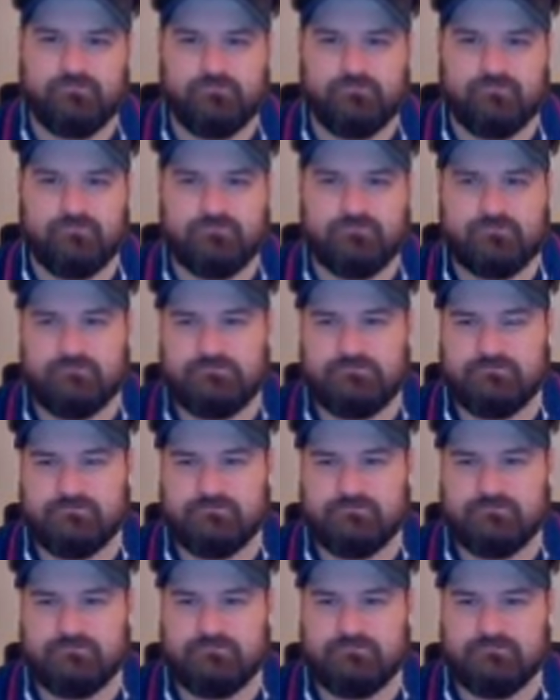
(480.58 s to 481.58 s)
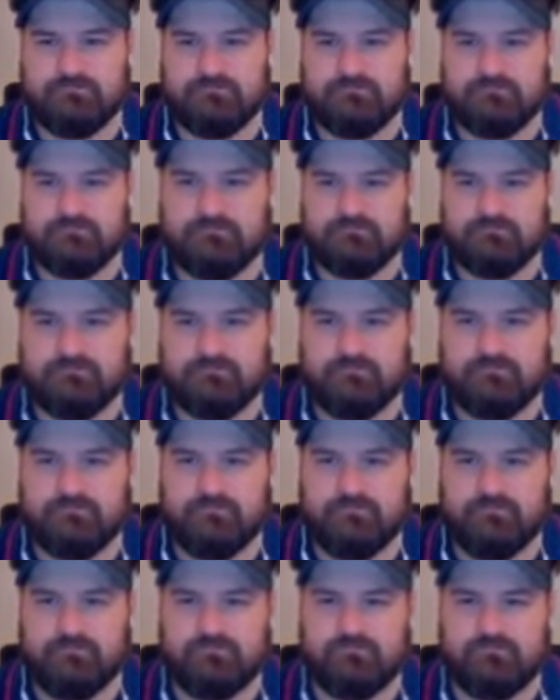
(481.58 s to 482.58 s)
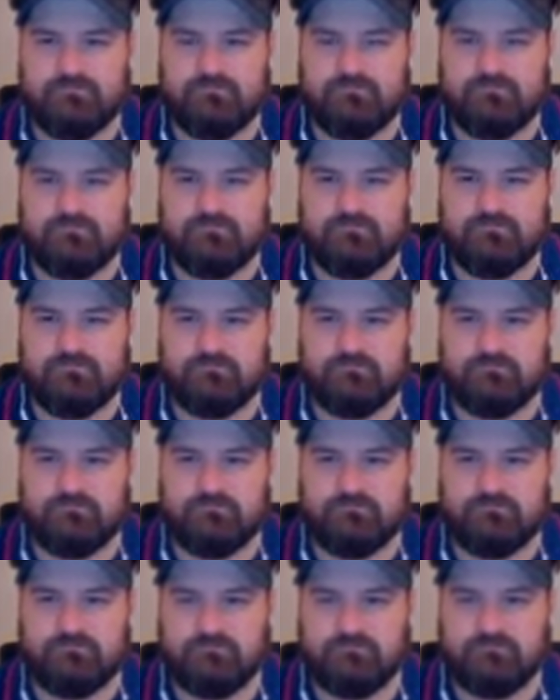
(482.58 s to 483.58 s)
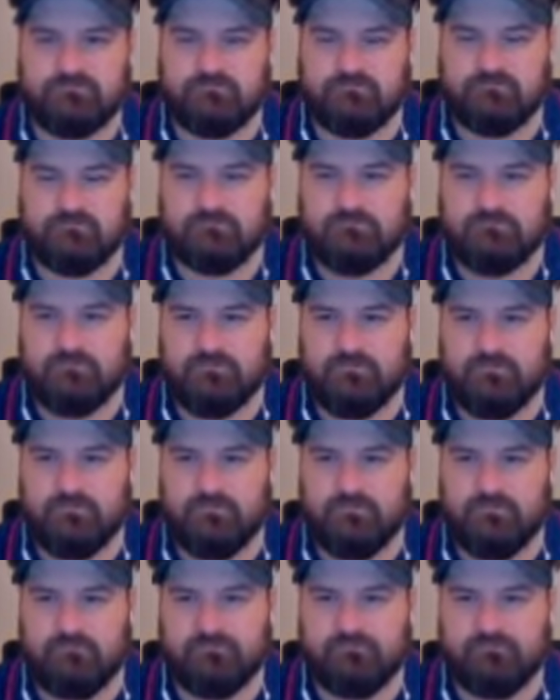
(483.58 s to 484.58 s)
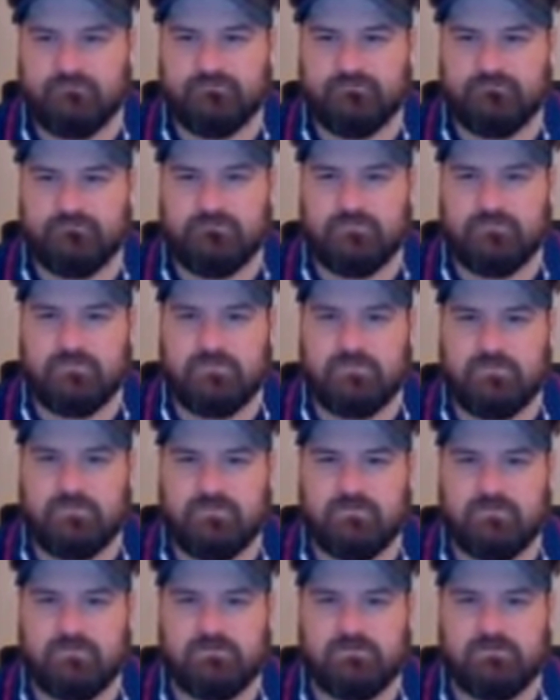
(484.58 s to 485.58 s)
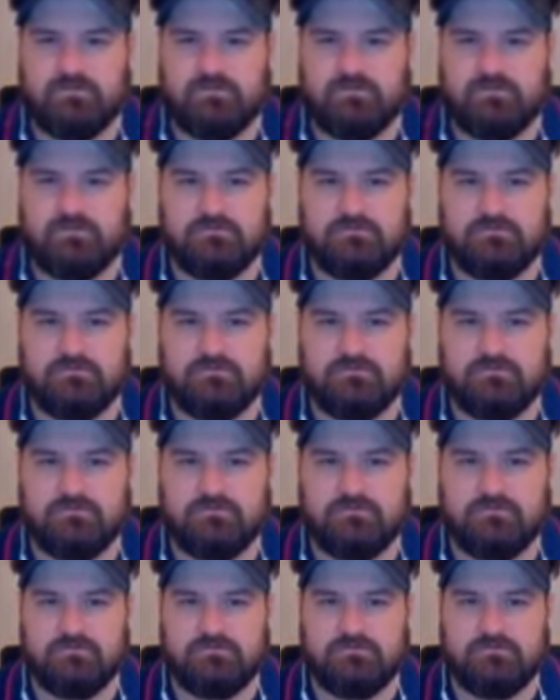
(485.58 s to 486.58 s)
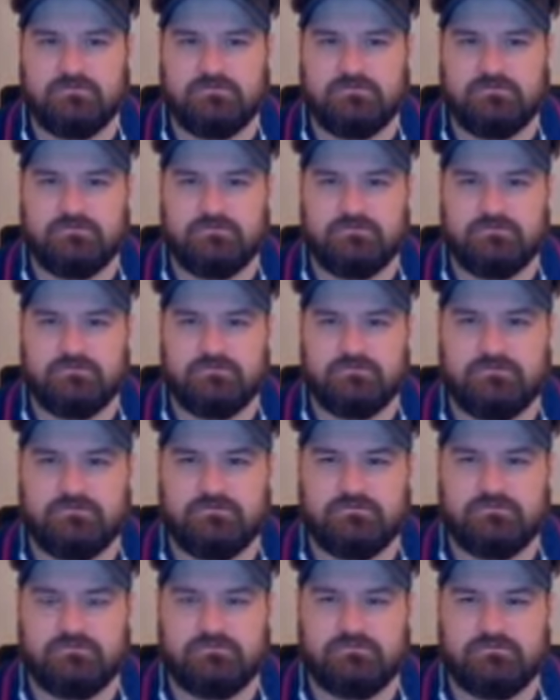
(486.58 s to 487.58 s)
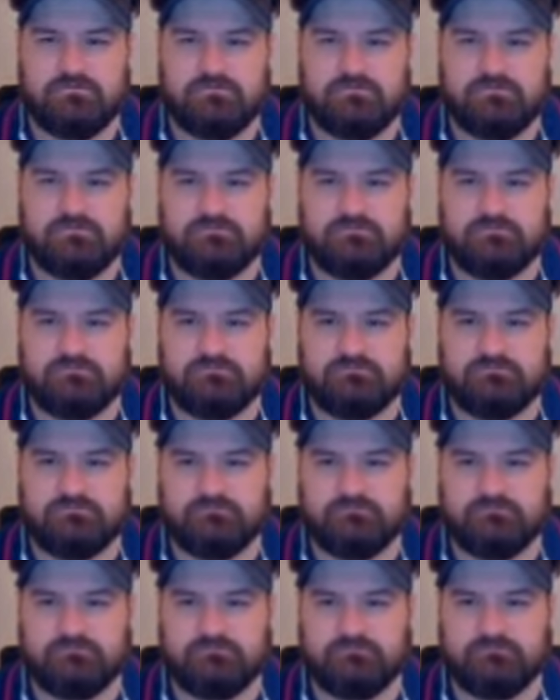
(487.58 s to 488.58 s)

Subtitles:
(not speaking)